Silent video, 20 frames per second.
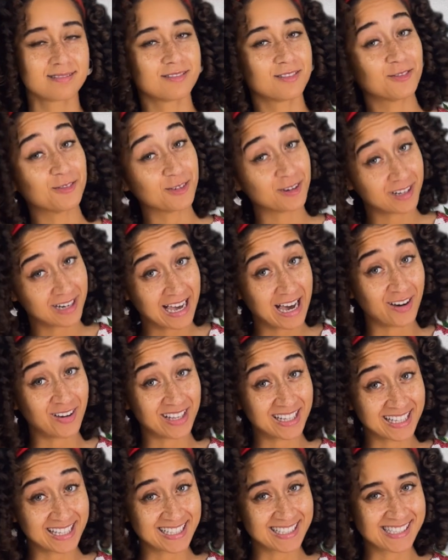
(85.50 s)
For now,
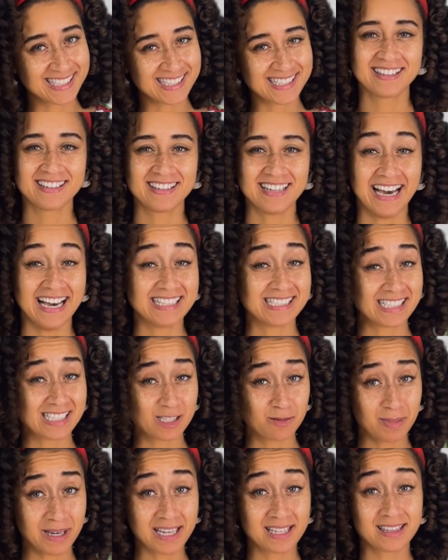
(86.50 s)
at least. I
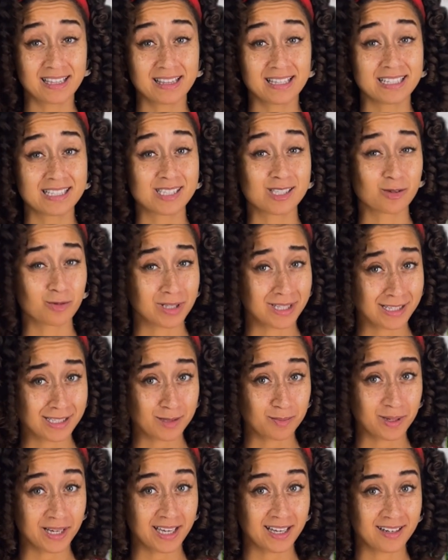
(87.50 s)
suspect the list will
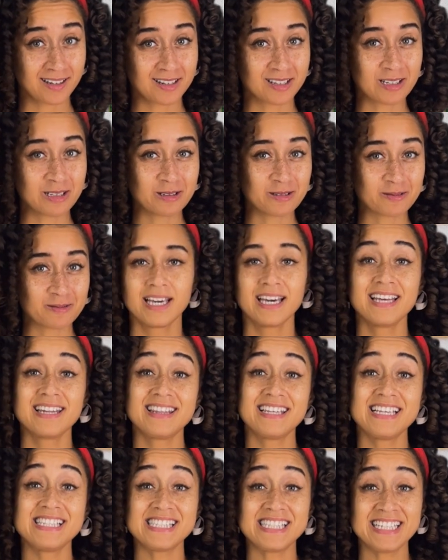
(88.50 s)
expand.
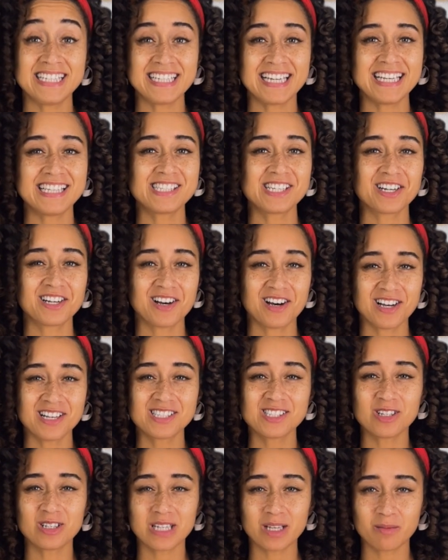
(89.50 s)
These e-gates are
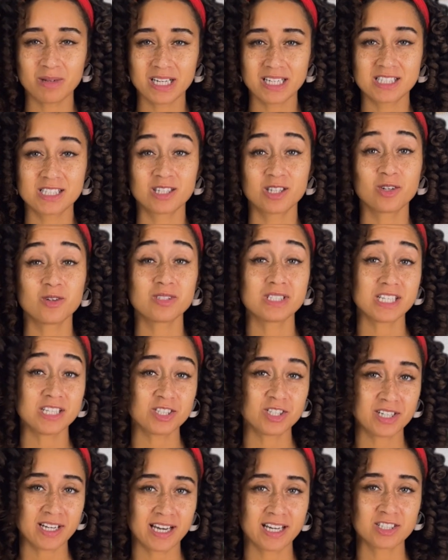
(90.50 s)
also limited to those
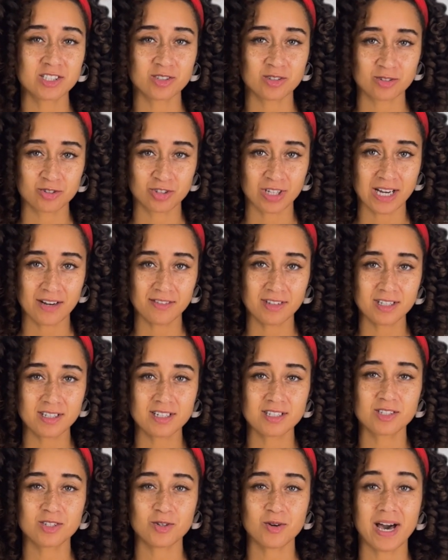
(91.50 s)
international
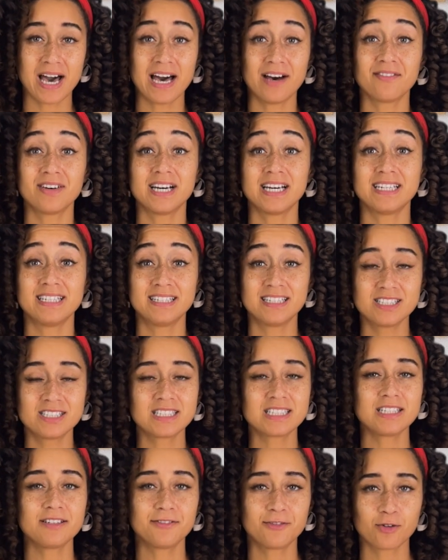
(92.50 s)
travelers who have a
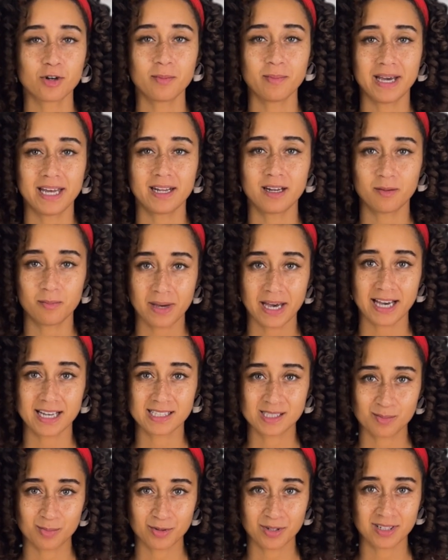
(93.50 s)
digitally formatted
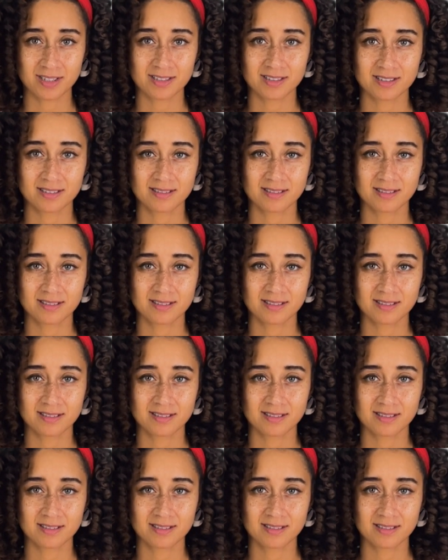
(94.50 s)
passport.